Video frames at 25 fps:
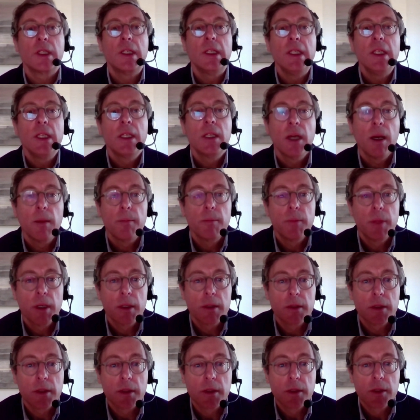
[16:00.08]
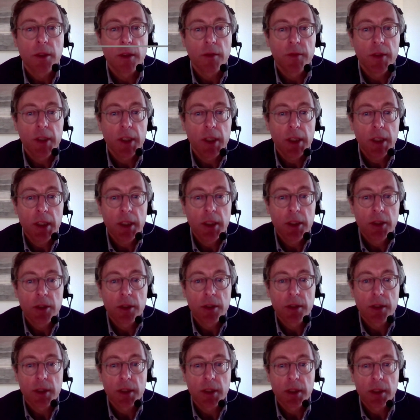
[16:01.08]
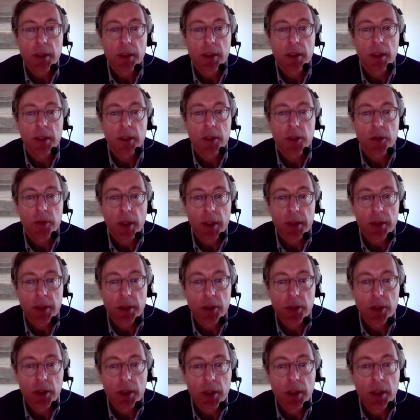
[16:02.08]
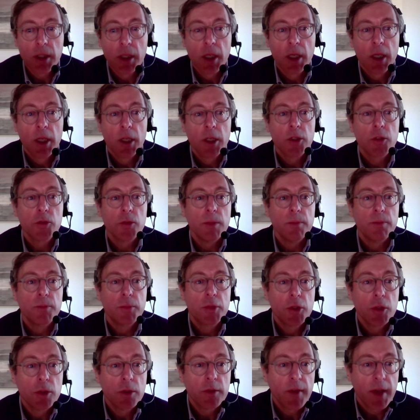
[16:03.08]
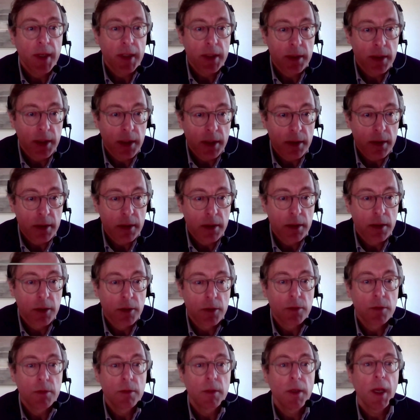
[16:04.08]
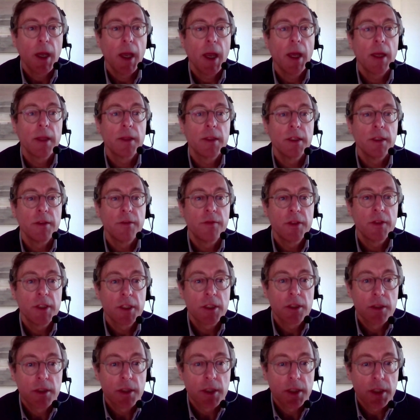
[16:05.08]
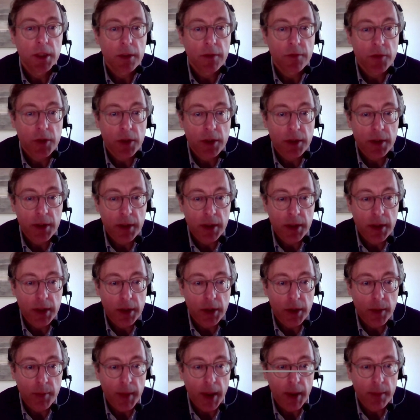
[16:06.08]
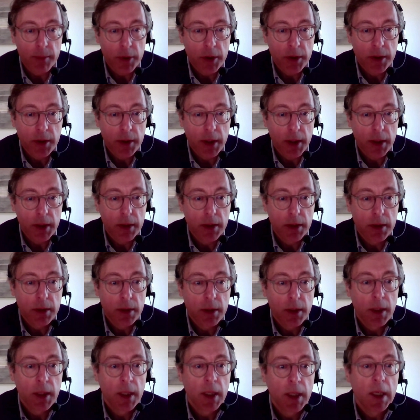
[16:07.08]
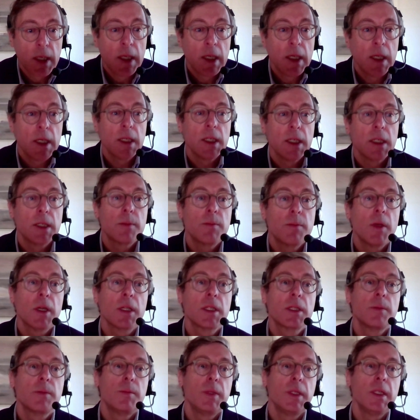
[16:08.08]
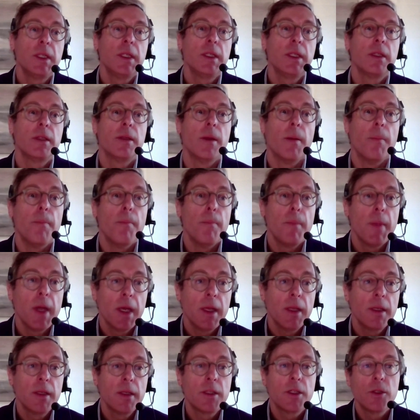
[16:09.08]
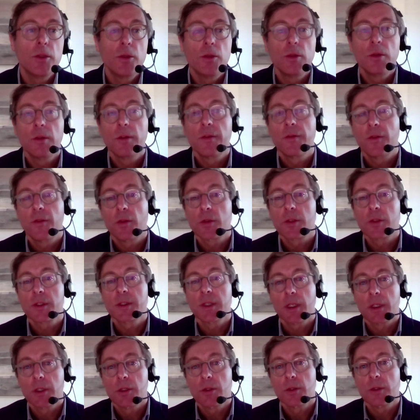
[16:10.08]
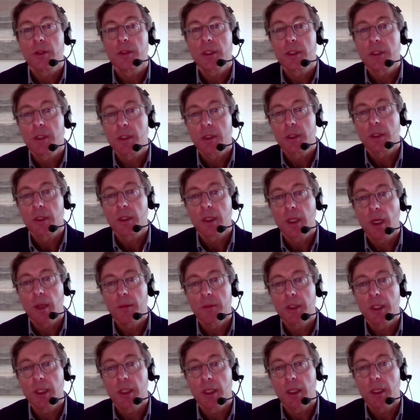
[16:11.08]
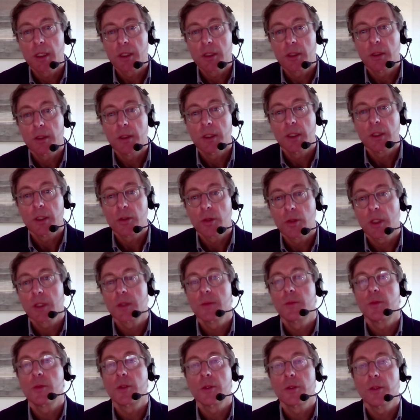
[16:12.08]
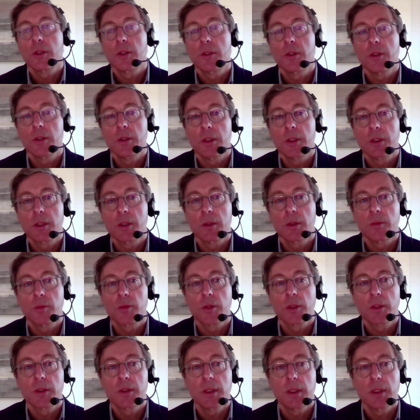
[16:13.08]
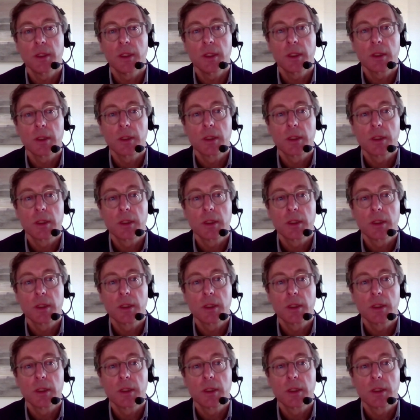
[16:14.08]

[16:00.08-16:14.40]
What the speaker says: key components of the eJustice strategy to improve access to and the efficiency of justice in the member states. It must be the main tool for secure digital communication in cross-border judicial proceedings.